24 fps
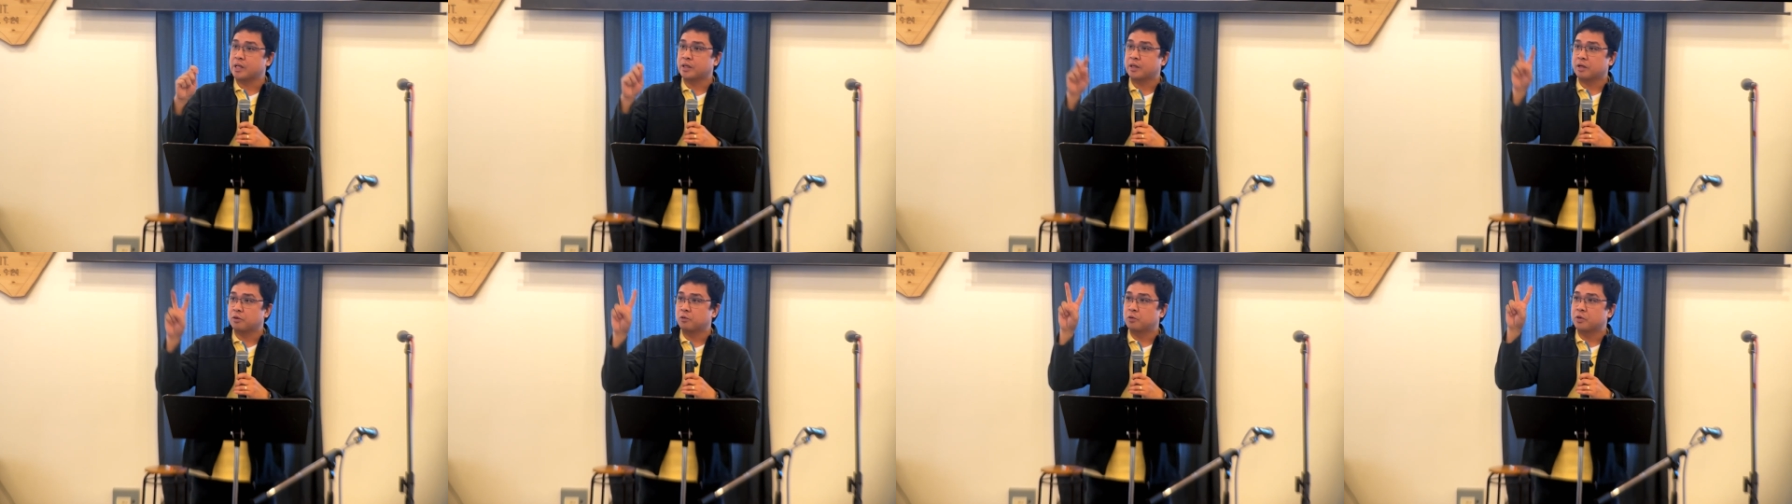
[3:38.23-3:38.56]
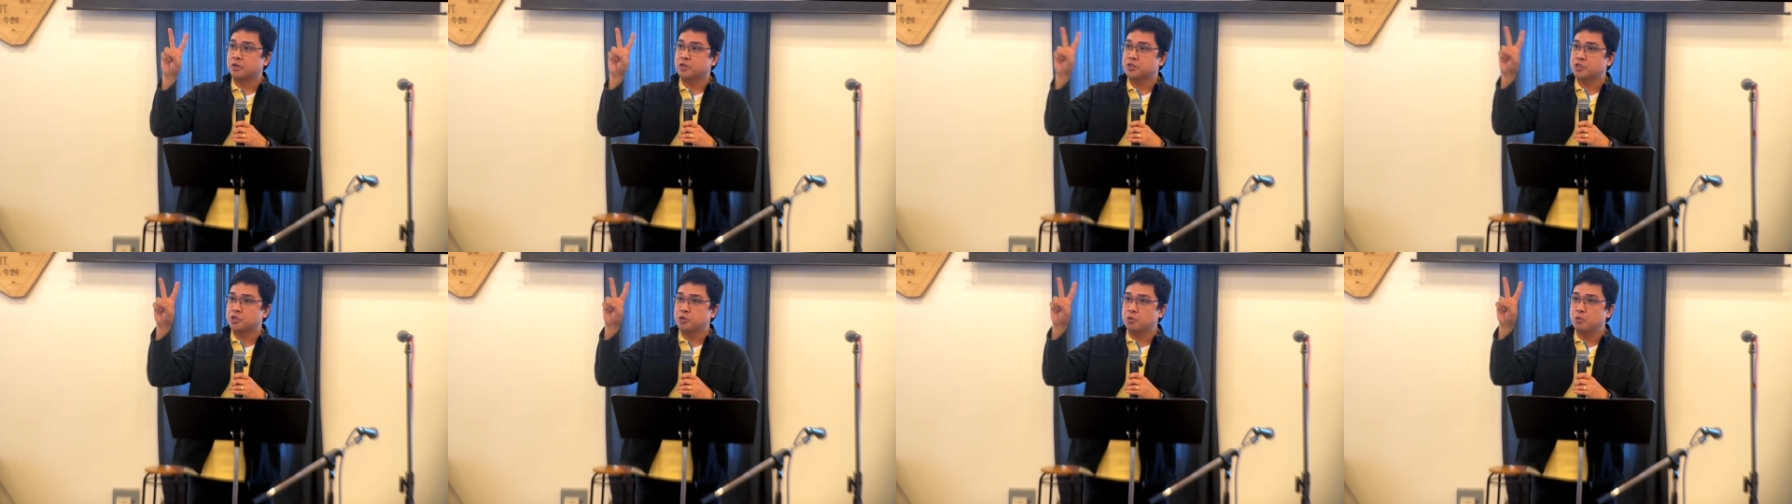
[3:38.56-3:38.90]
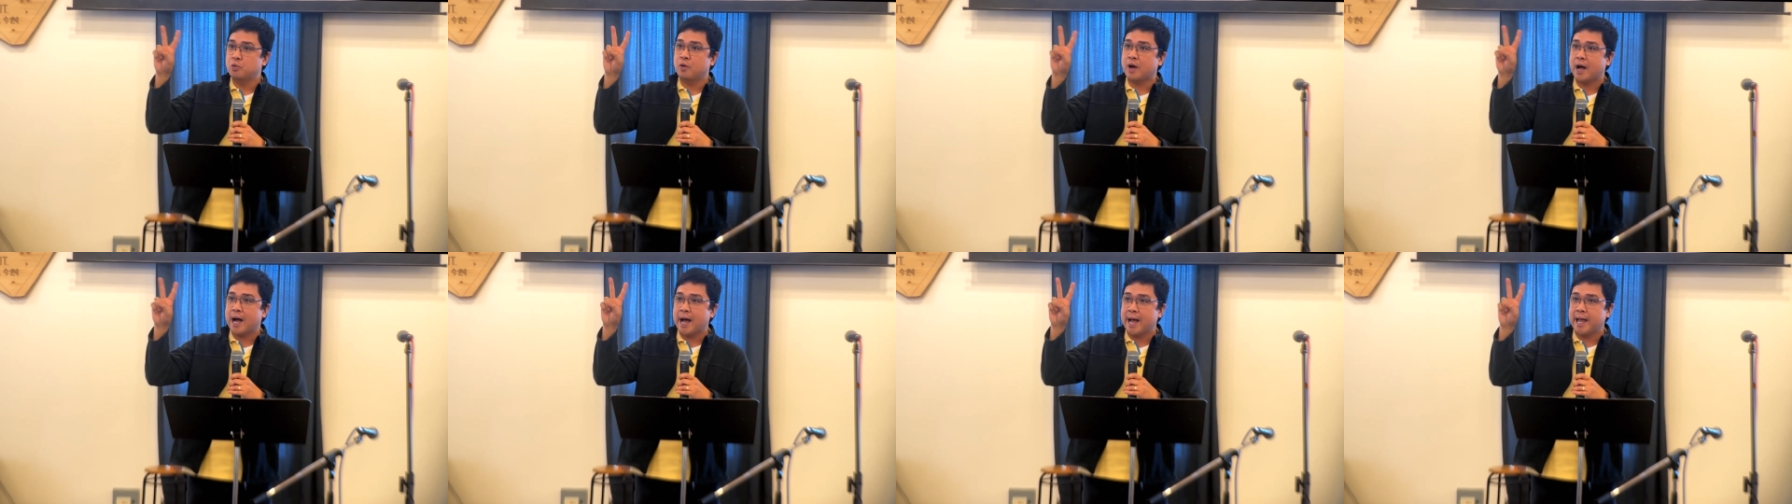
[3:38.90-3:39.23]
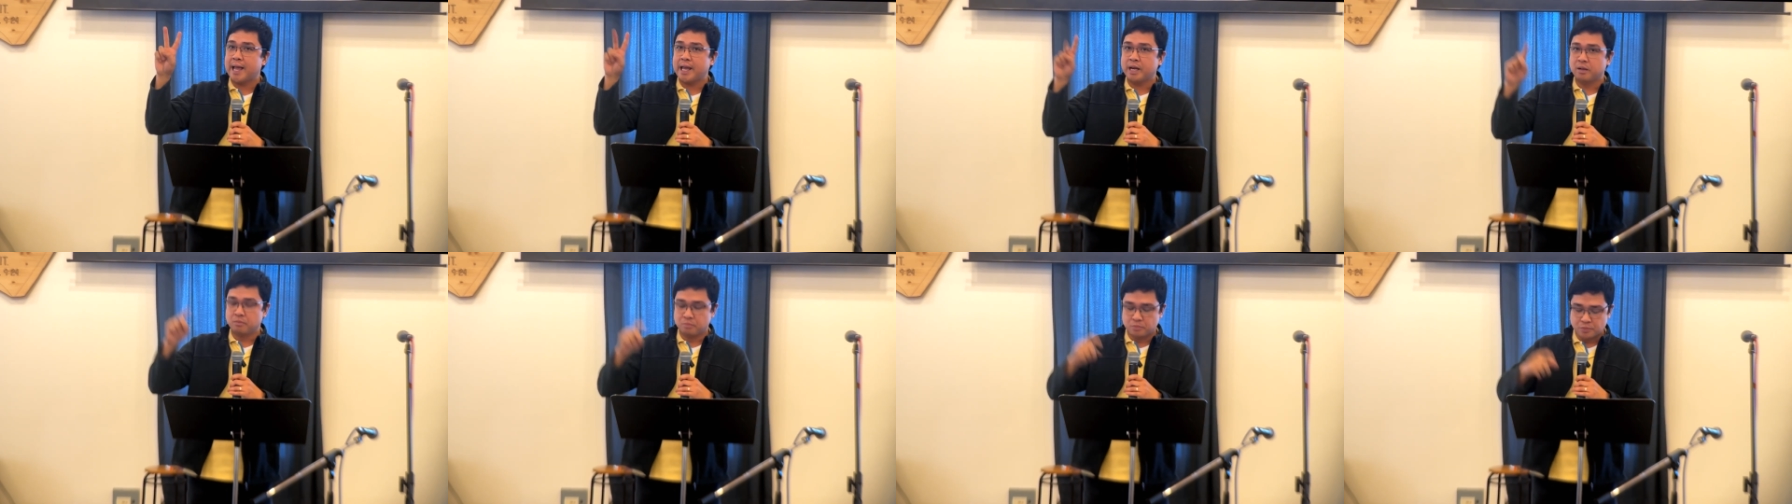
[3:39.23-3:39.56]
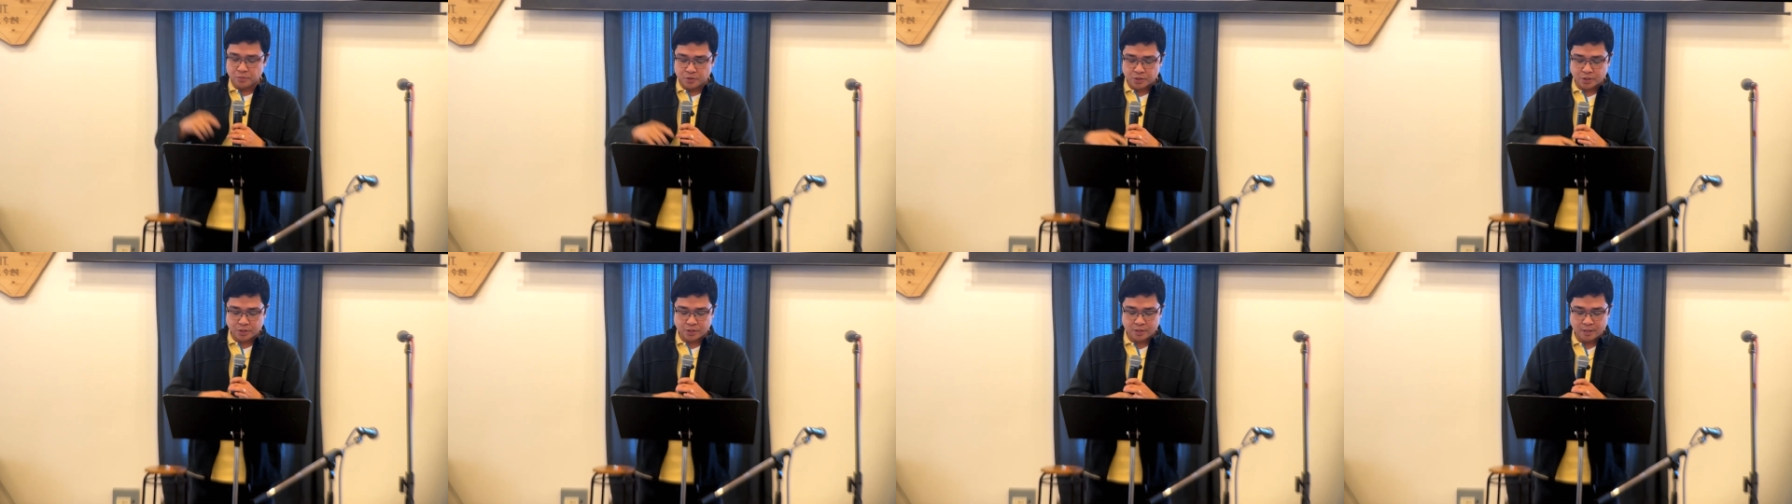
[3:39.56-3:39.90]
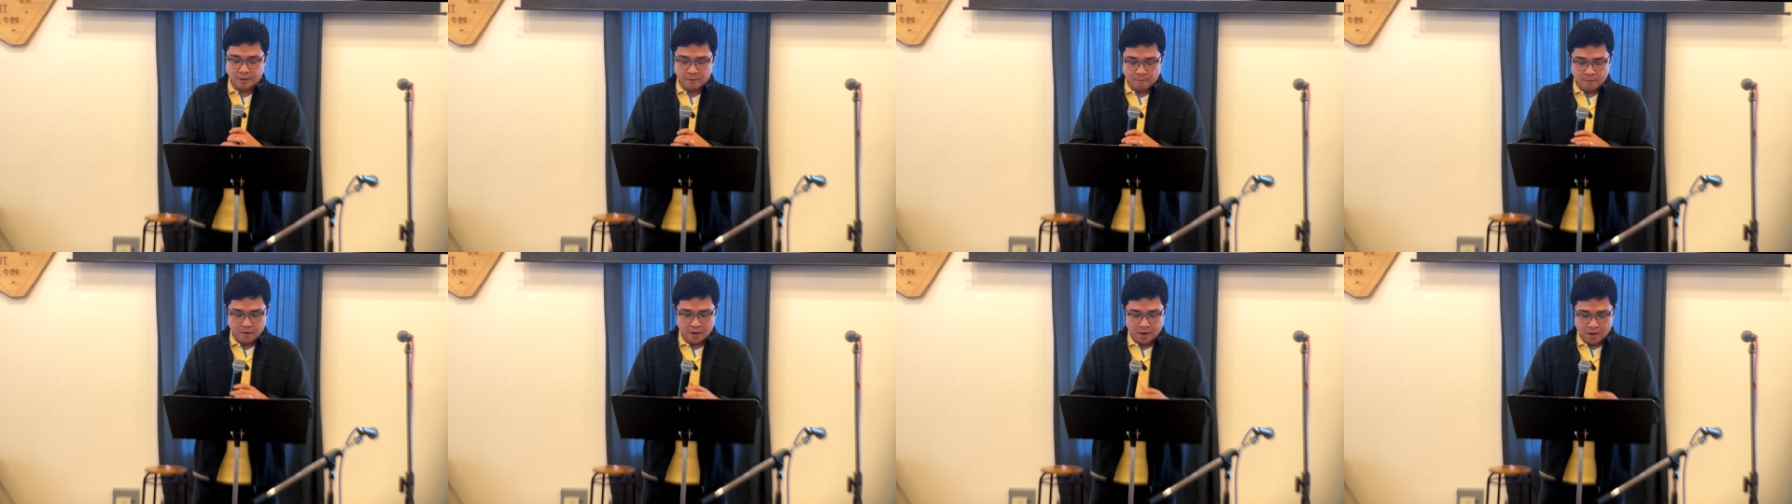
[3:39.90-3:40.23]
There were two items
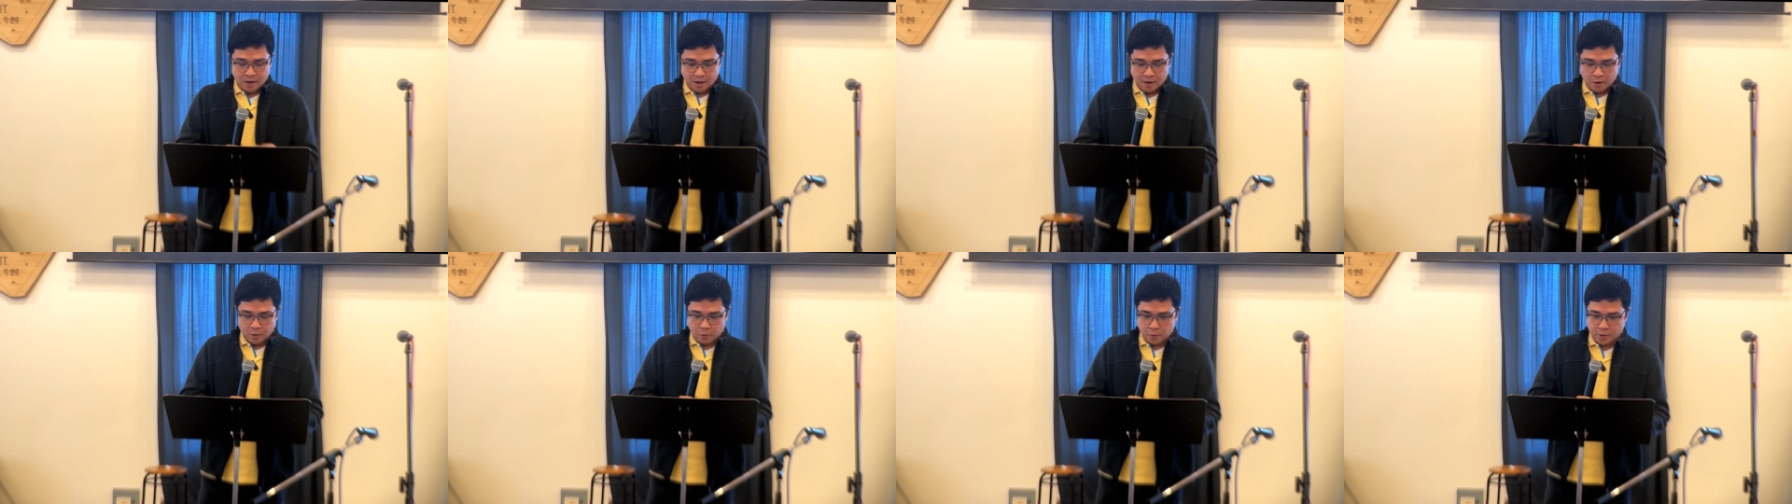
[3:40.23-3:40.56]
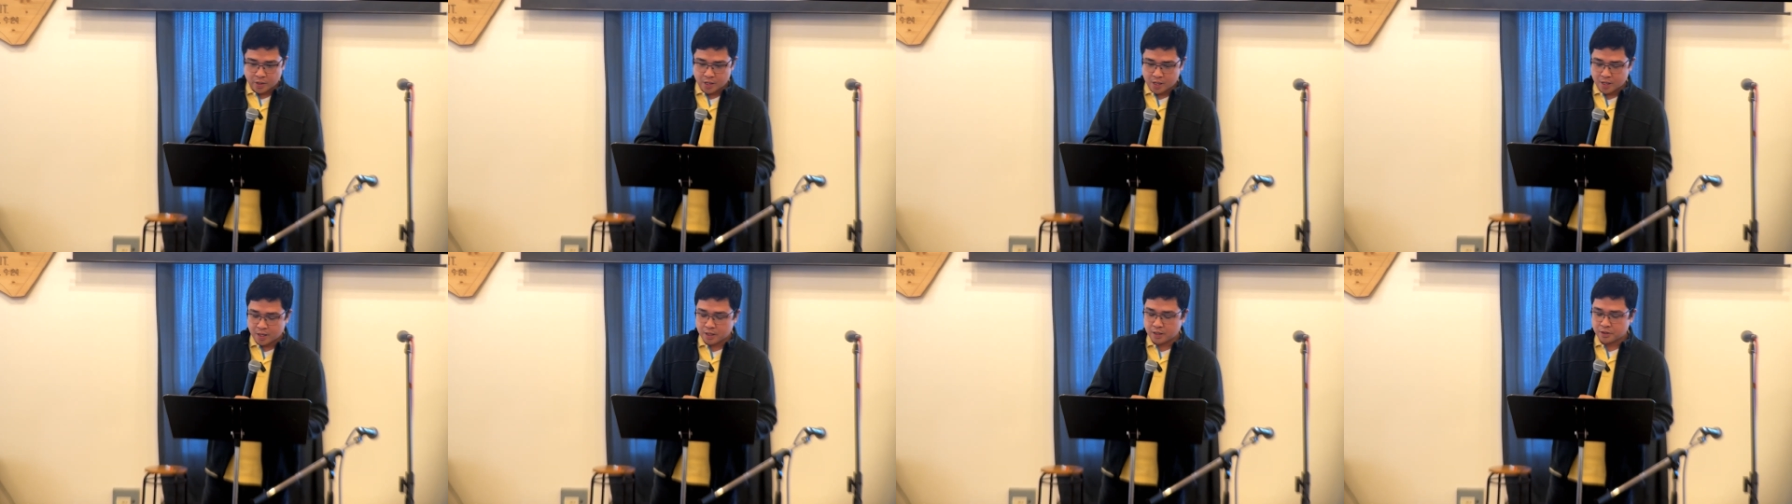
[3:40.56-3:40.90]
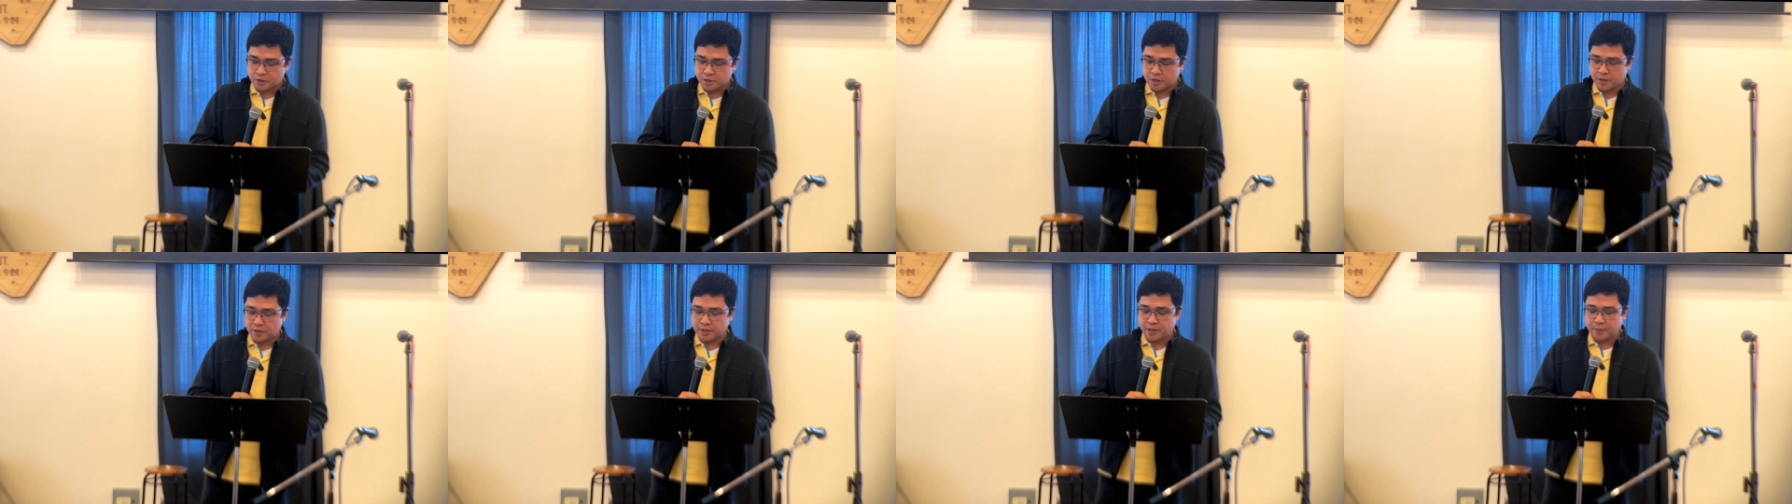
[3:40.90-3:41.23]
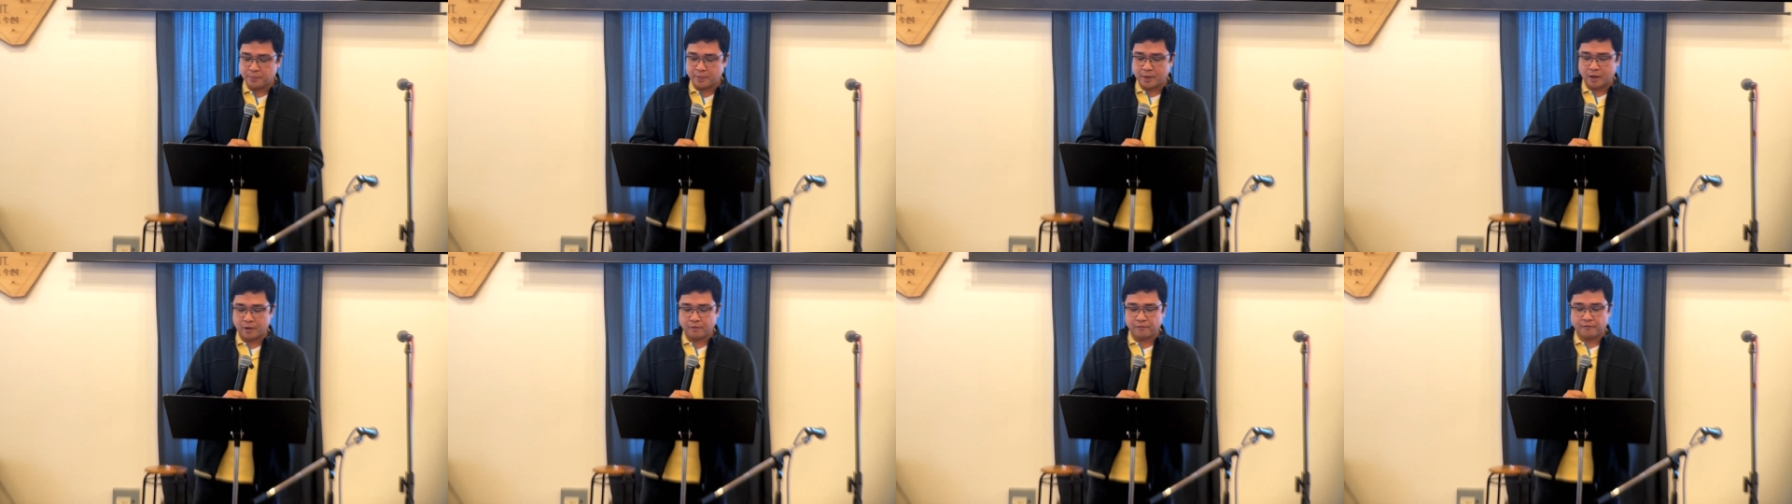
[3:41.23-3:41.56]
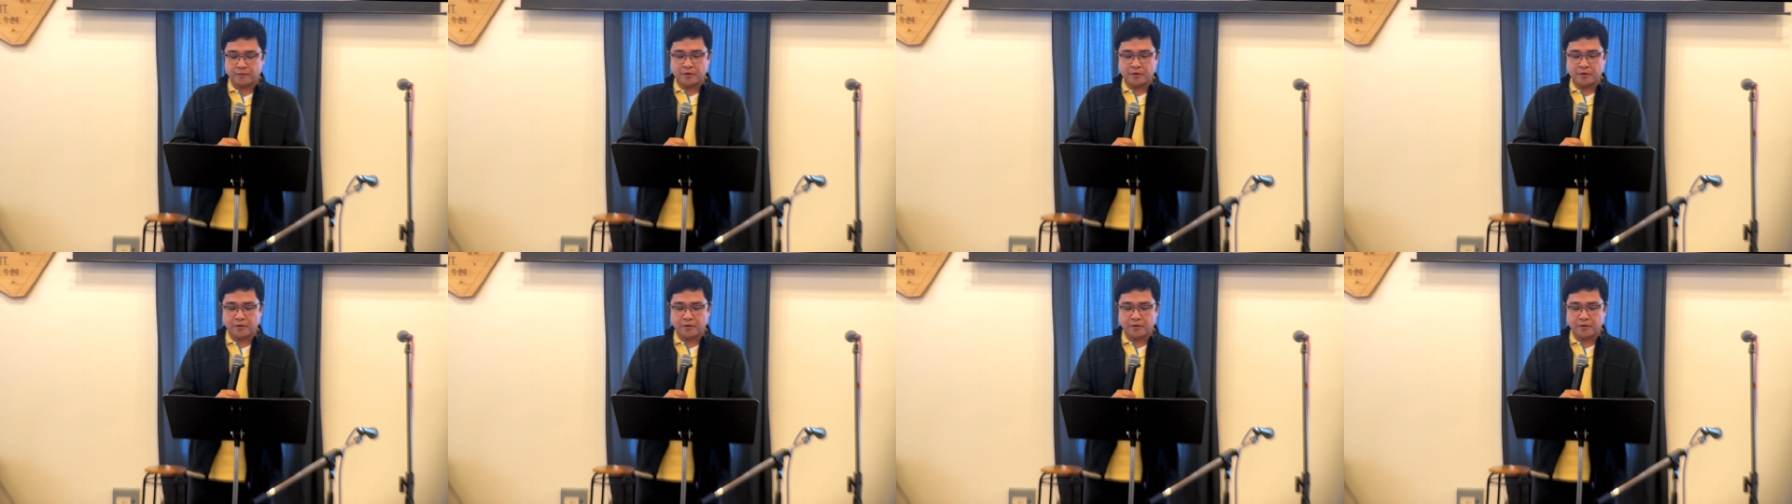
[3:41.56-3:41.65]
we uh, talked about.